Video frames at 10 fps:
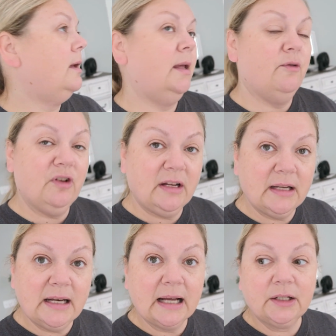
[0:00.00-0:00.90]
even
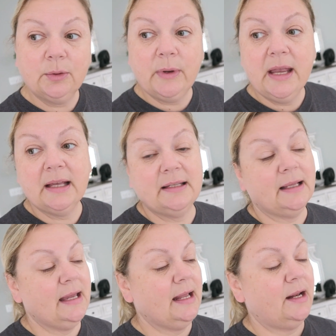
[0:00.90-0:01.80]
into next week until
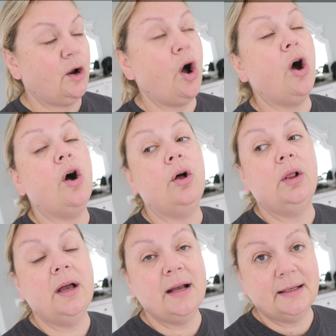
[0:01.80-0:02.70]
I get it
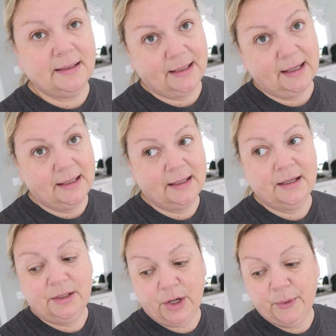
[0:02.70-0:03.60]
all done.
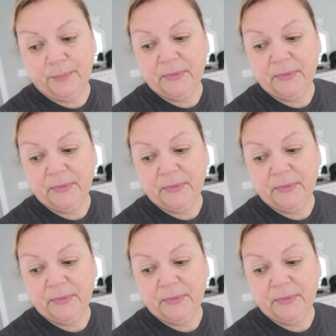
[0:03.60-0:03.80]
So